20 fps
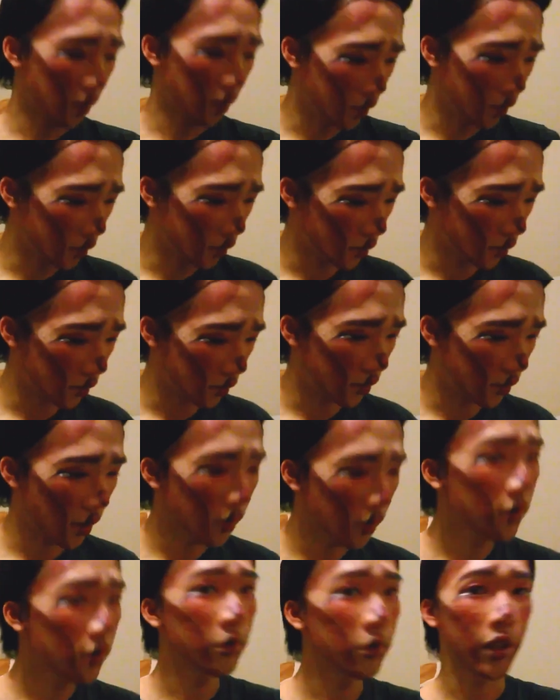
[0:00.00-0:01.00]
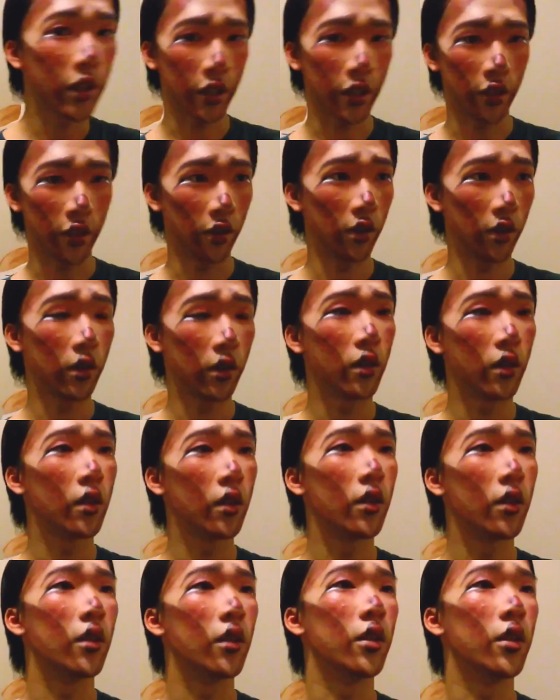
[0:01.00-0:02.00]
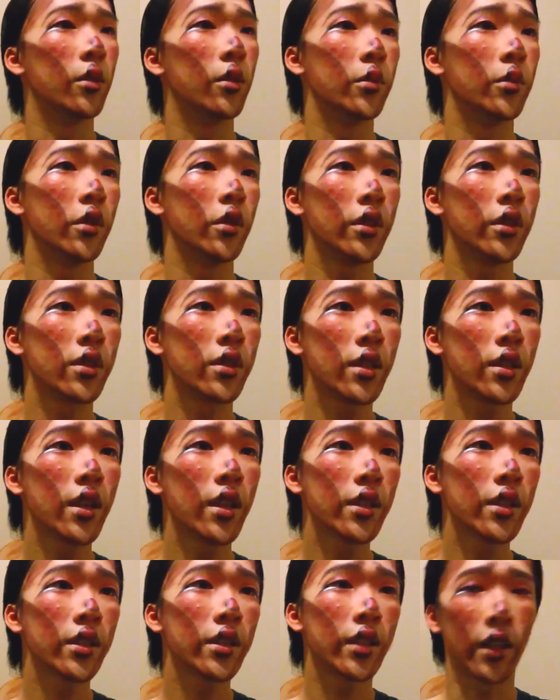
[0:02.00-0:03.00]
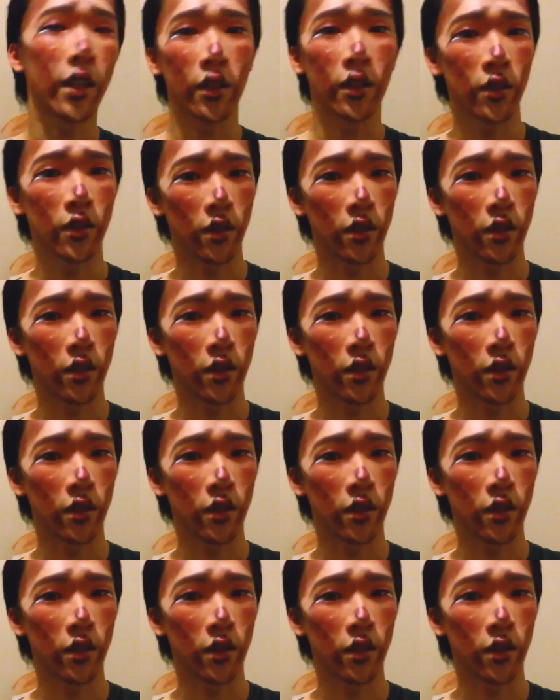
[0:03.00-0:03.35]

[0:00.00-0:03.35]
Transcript: And now that we're here, you can see that it's kind of